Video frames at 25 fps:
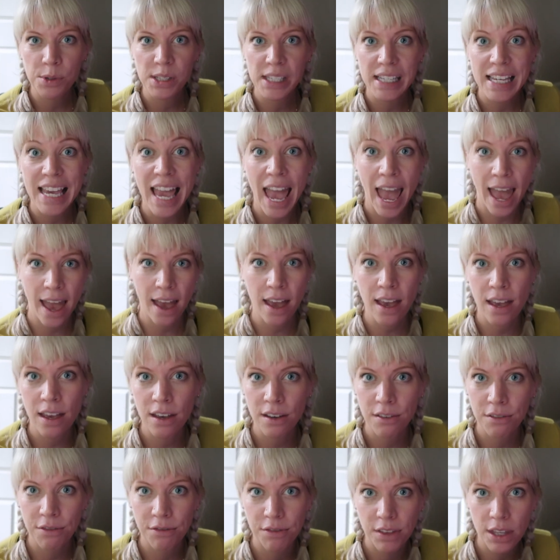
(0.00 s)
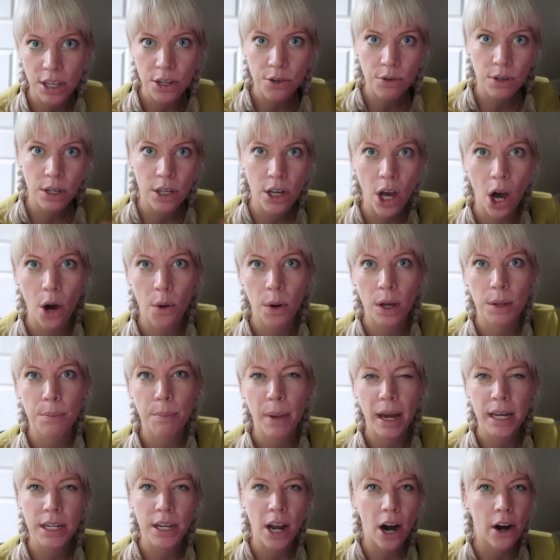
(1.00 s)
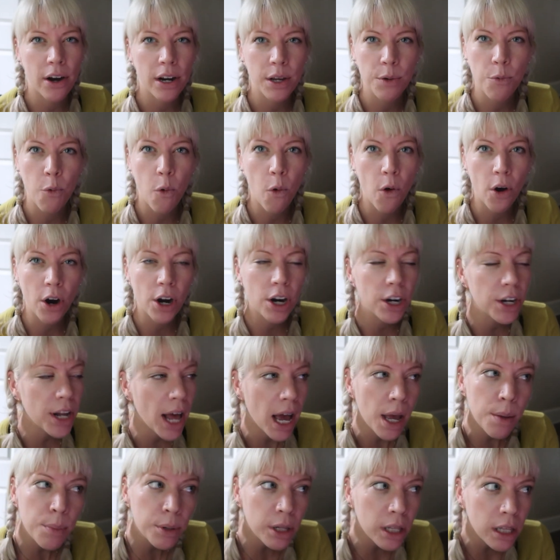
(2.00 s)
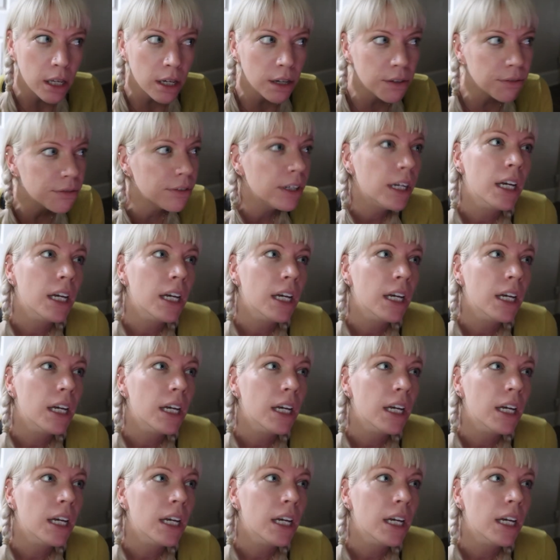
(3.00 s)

was a cave that you could go in by Nari Ward, I believe.